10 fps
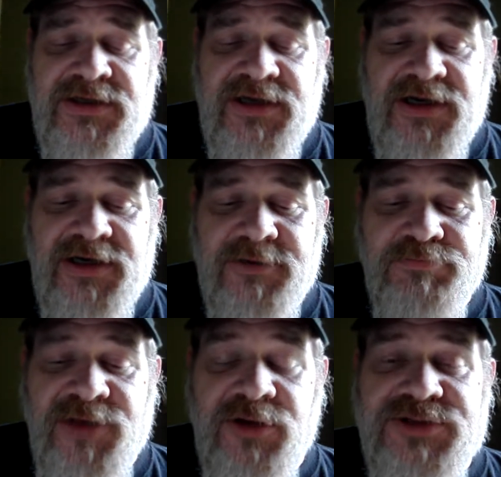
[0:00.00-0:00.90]

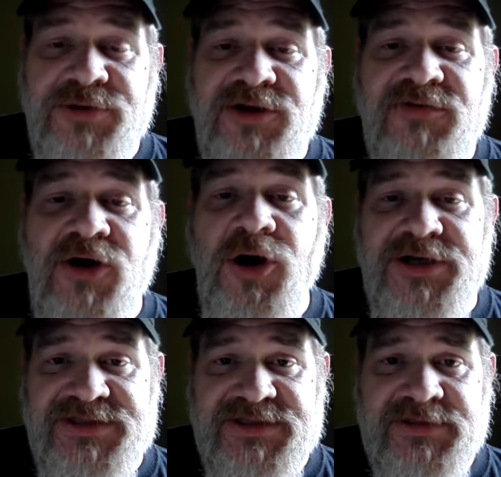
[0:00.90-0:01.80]
Alternative
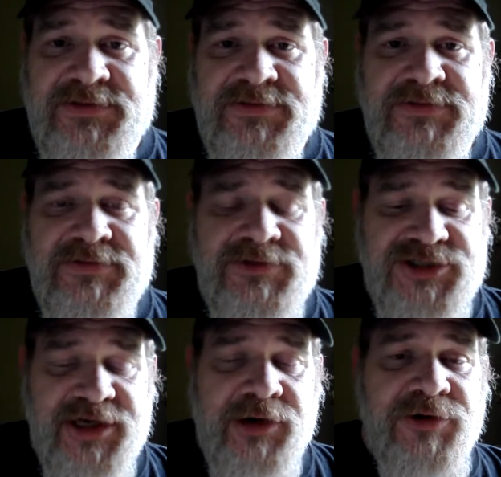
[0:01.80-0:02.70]
Artist.
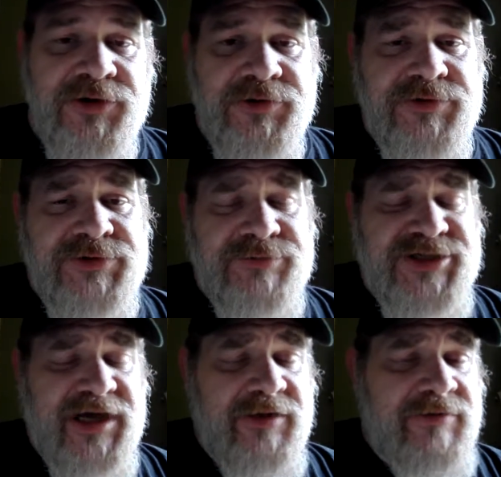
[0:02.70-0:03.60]
Check out her YouTube
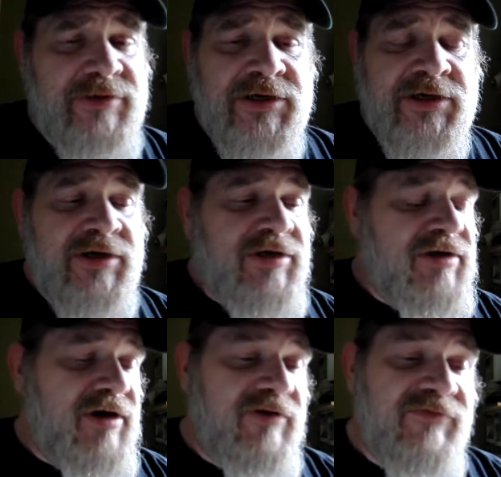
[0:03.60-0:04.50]
channel.
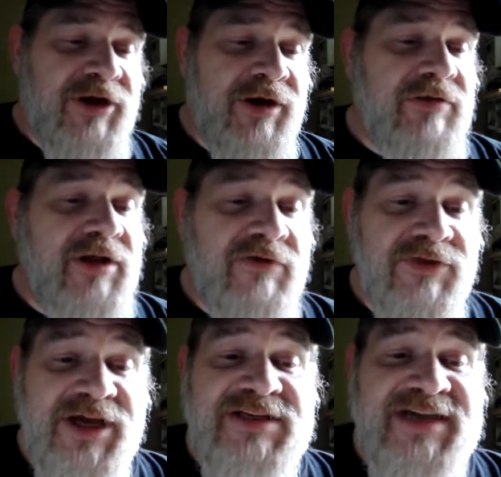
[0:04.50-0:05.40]
A very
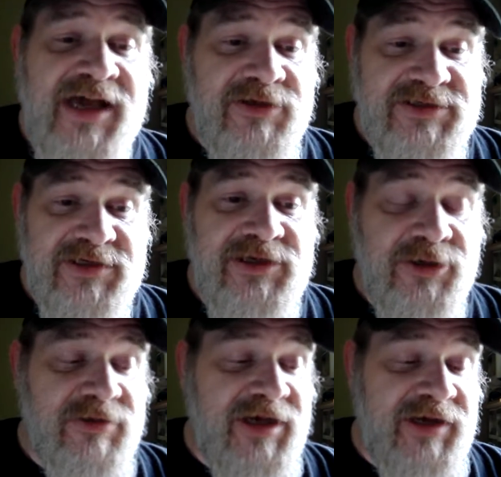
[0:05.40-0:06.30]
lovely, talented
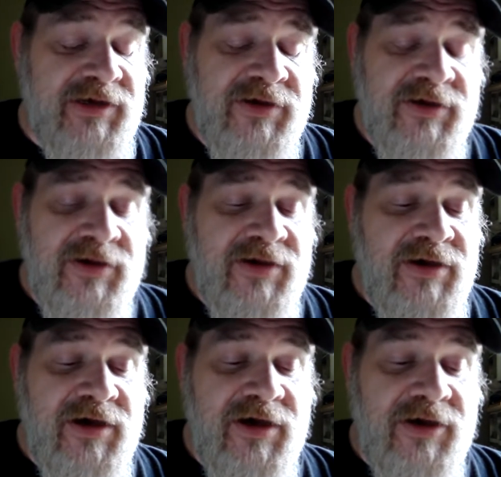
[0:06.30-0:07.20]
young lady.
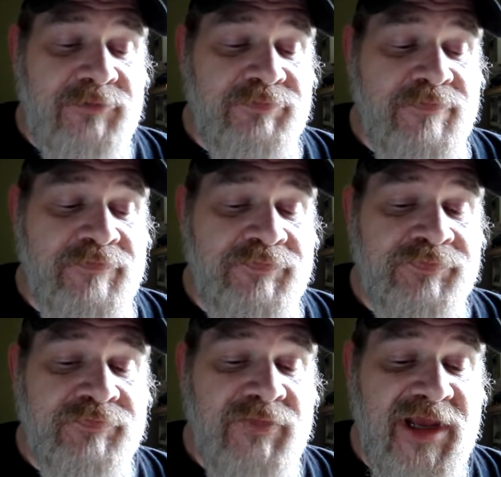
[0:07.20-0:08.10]

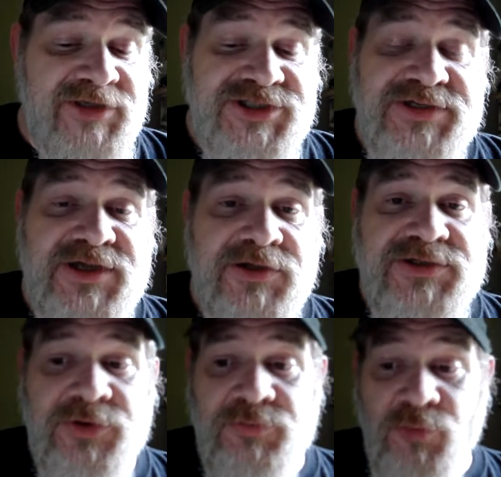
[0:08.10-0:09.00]
And she is
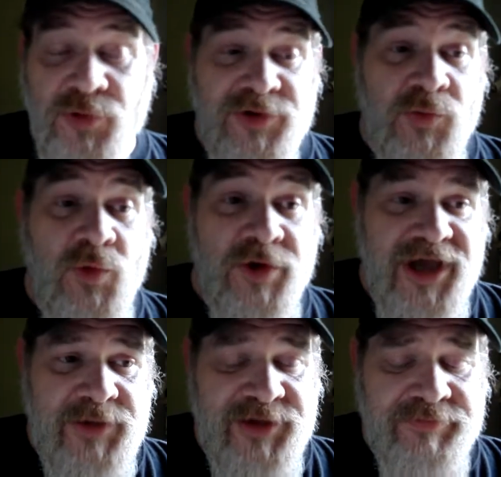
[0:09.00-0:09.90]
also more in the
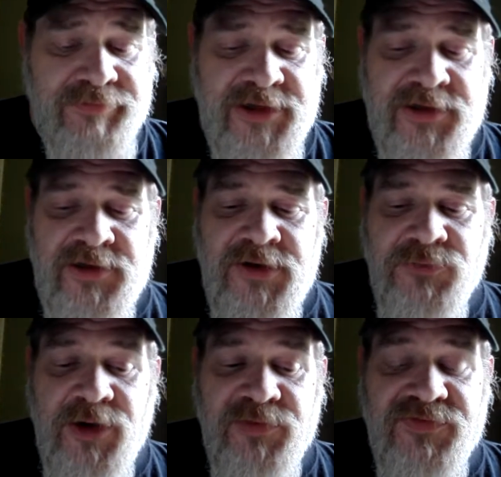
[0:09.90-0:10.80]
wargaming
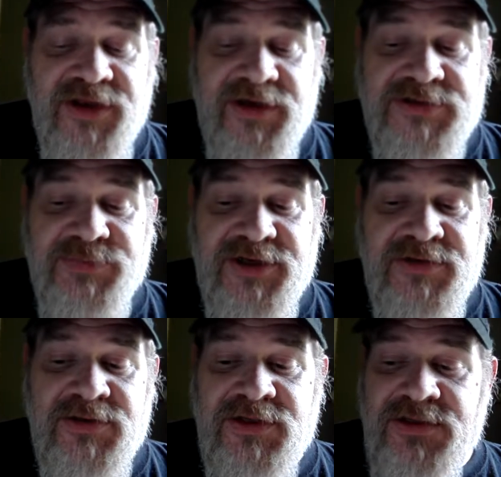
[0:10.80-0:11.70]
realm of things, but
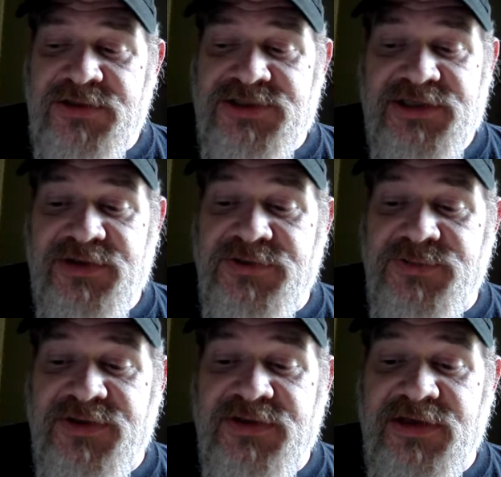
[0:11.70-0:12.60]
she deals
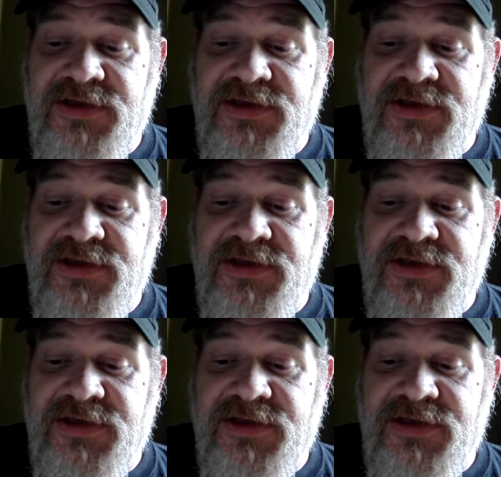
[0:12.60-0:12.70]
with